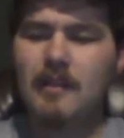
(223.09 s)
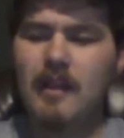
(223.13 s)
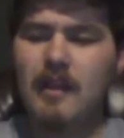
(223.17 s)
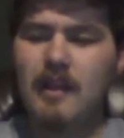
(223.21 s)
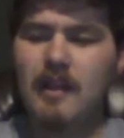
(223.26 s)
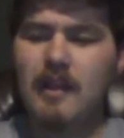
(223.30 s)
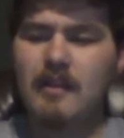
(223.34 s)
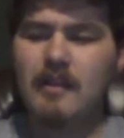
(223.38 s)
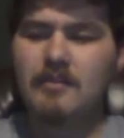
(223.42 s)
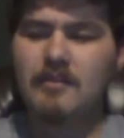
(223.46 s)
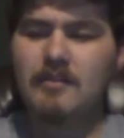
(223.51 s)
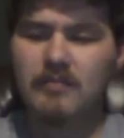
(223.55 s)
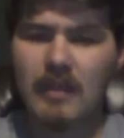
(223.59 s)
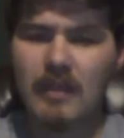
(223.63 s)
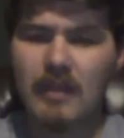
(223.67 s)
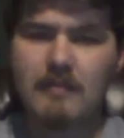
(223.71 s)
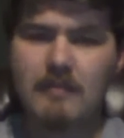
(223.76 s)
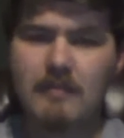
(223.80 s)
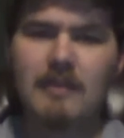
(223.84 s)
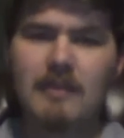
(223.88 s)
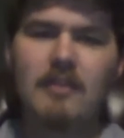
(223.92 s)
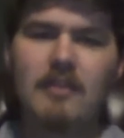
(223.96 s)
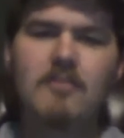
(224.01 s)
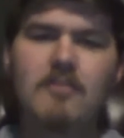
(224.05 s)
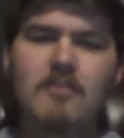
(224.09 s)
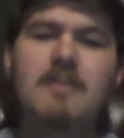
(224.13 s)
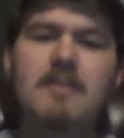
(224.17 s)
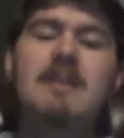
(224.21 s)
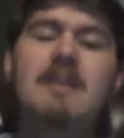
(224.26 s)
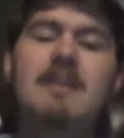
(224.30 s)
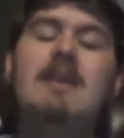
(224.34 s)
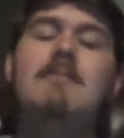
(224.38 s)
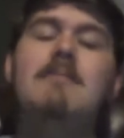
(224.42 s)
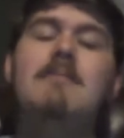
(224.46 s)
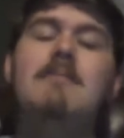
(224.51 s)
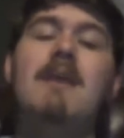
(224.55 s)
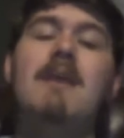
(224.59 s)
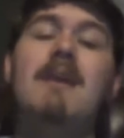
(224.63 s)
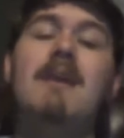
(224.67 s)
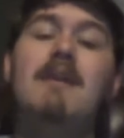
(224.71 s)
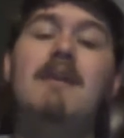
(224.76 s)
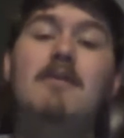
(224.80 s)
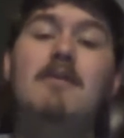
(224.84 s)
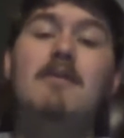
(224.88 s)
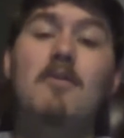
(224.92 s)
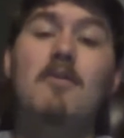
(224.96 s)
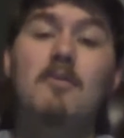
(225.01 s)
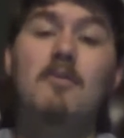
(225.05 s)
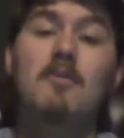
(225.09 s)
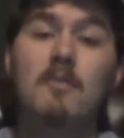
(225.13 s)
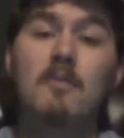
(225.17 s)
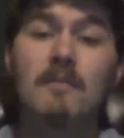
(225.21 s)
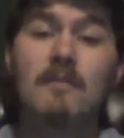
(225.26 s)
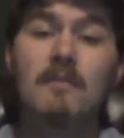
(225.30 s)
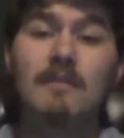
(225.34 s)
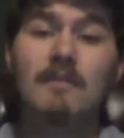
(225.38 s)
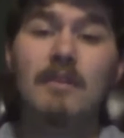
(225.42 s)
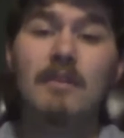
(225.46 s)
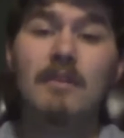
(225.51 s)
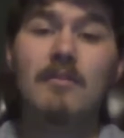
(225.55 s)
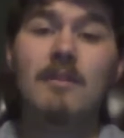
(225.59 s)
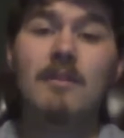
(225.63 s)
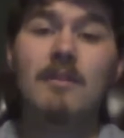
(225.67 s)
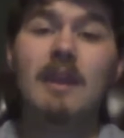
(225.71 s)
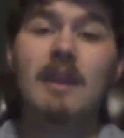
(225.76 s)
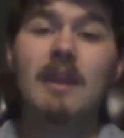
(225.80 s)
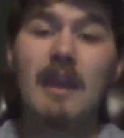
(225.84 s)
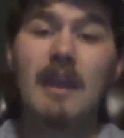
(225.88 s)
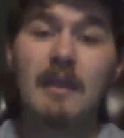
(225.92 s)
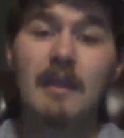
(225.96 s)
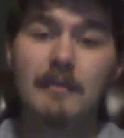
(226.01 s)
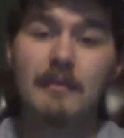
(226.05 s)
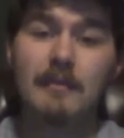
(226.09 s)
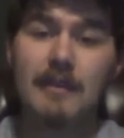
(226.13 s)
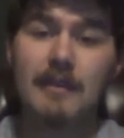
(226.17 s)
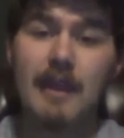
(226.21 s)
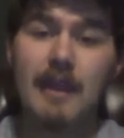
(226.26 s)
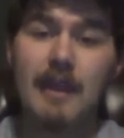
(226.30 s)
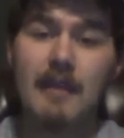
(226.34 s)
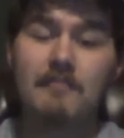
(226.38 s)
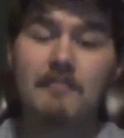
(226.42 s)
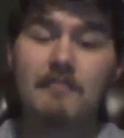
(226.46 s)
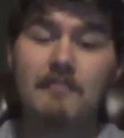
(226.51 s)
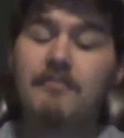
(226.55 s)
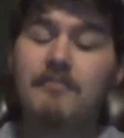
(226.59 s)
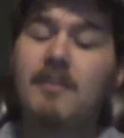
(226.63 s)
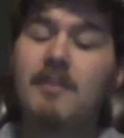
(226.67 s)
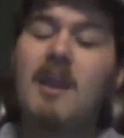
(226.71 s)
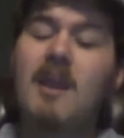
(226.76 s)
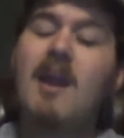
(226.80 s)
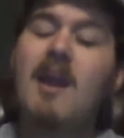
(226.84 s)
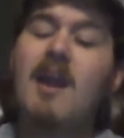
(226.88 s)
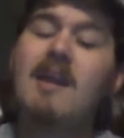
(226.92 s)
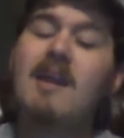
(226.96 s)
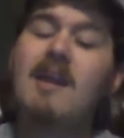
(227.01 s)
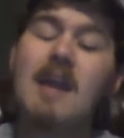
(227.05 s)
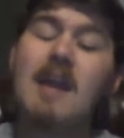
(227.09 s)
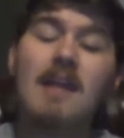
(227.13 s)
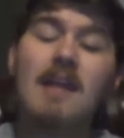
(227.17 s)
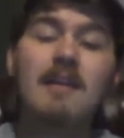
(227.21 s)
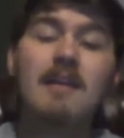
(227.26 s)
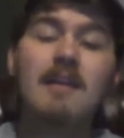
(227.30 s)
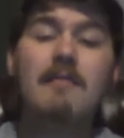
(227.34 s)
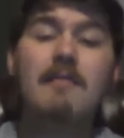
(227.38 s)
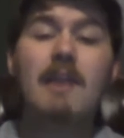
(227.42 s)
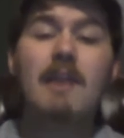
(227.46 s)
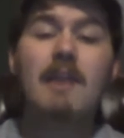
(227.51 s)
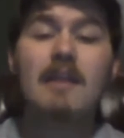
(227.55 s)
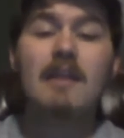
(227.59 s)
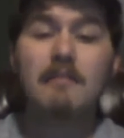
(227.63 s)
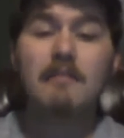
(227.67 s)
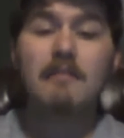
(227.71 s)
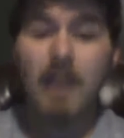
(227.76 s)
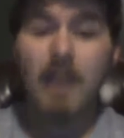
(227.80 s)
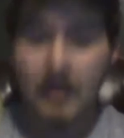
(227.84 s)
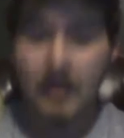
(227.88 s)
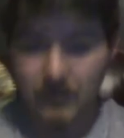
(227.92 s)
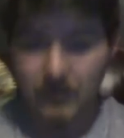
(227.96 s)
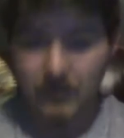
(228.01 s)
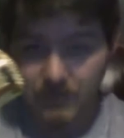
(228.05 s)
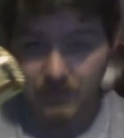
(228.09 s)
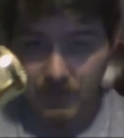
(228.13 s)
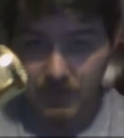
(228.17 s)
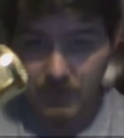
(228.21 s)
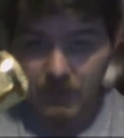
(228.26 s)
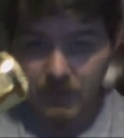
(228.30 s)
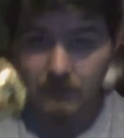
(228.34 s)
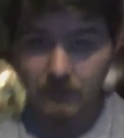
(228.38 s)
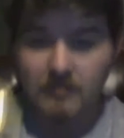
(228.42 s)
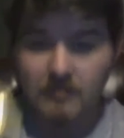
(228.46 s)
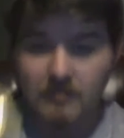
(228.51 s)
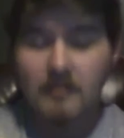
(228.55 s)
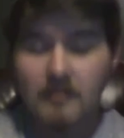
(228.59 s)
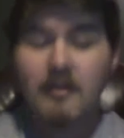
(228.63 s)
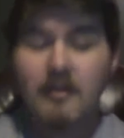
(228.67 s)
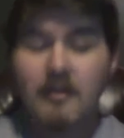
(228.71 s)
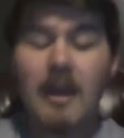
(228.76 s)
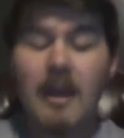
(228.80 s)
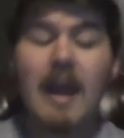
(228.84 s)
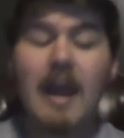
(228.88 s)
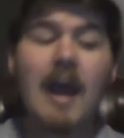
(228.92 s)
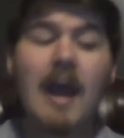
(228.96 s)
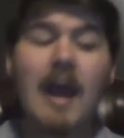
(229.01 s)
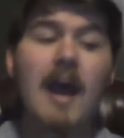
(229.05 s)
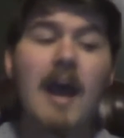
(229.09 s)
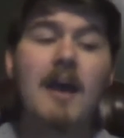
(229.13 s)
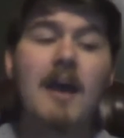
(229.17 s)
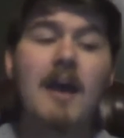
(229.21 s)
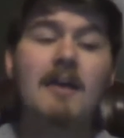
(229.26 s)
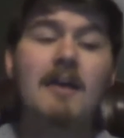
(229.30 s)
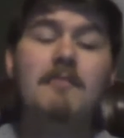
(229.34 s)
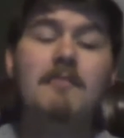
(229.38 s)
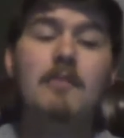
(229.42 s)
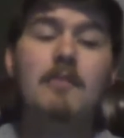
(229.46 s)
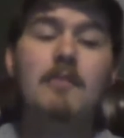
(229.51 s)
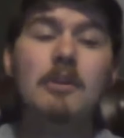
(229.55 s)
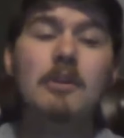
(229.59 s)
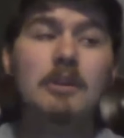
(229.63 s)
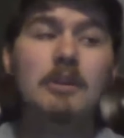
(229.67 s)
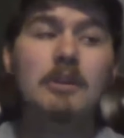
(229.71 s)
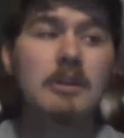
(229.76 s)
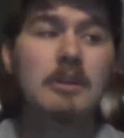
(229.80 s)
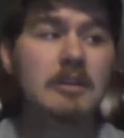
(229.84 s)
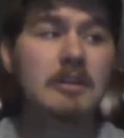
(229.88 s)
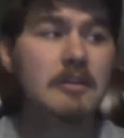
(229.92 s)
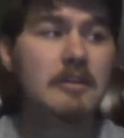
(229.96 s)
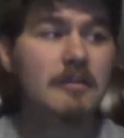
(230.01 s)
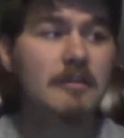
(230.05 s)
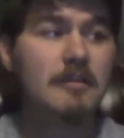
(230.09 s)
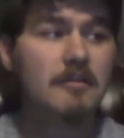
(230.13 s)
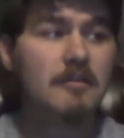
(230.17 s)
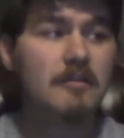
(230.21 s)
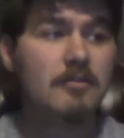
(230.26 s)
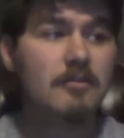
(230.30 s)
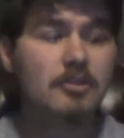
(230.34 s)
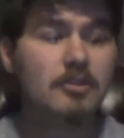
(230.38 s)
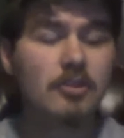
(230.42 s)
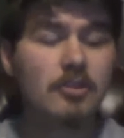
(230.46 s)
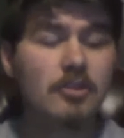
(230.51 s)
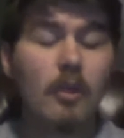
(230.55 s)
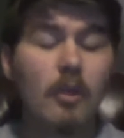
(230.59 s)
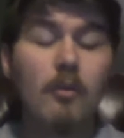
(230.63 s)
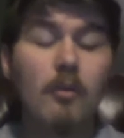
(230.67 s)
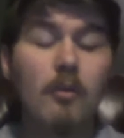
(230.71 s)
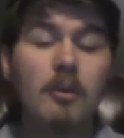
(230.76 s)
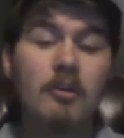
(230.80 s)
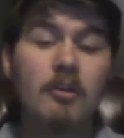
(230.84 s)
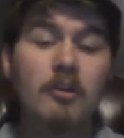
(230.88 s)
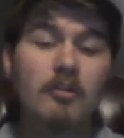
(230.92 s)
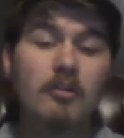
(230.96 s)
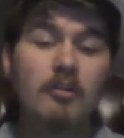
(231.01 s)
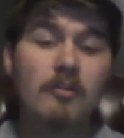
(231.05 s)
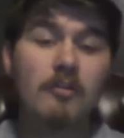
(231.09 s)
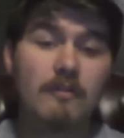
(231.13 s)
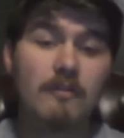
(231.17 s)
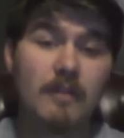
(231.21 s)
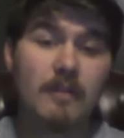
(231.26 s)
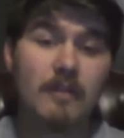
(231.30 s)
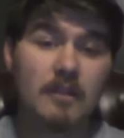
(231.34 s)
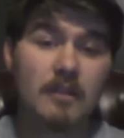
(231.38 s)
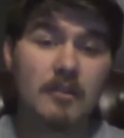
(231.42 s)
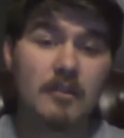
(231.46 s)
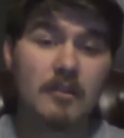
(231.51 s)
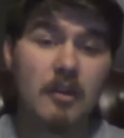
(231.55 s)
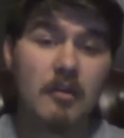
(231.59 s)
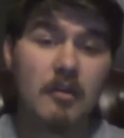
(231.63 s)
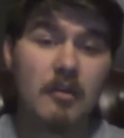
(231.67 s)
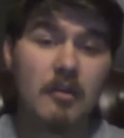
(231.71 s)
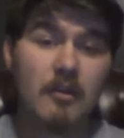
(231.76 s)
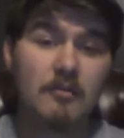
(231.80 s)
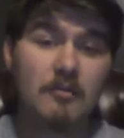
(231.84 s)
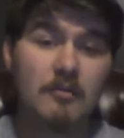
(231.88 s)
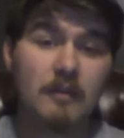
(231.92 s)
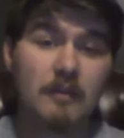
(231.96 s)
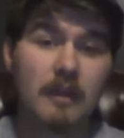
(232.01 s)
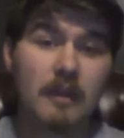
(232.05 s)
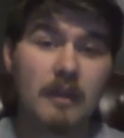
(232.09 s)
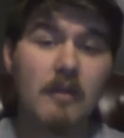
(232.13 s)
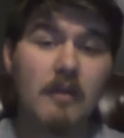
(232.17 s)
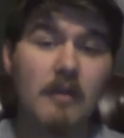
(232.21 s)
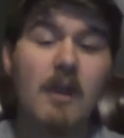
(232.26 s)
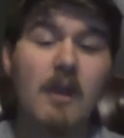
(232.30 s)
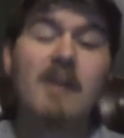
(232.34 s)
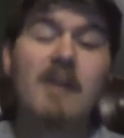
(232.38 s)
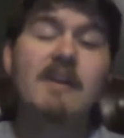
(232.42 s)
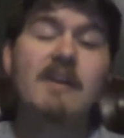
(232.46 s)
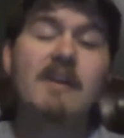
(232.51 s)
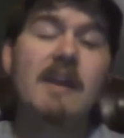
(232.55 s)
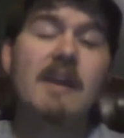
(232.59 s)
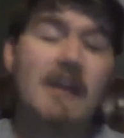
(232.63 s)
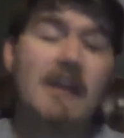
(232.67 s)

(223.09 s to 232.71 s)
it's gonna take me a little bit to get back into doing one video a day every day. And now that I've got the microphone, I'm gonna start working on the video as well. Now,